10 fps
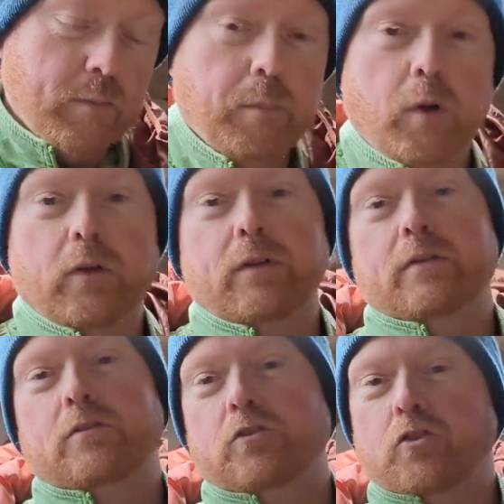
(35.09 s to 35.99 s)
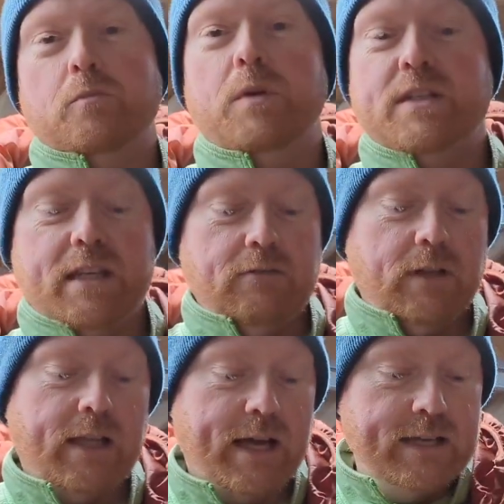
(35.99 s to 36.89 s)
but it doesn't
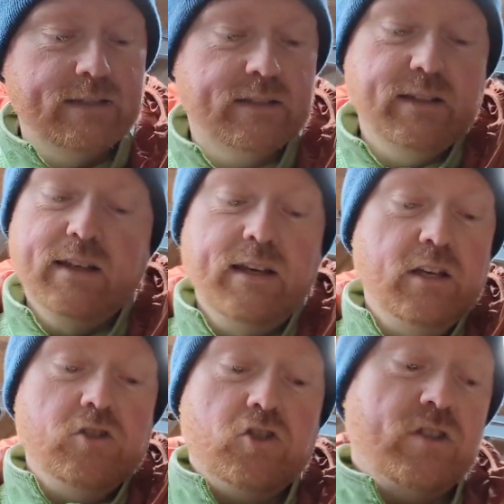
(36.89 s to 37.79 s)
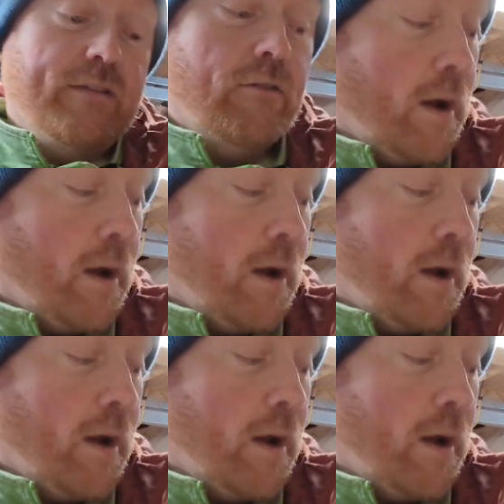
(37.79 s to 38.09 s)
materialise. It just never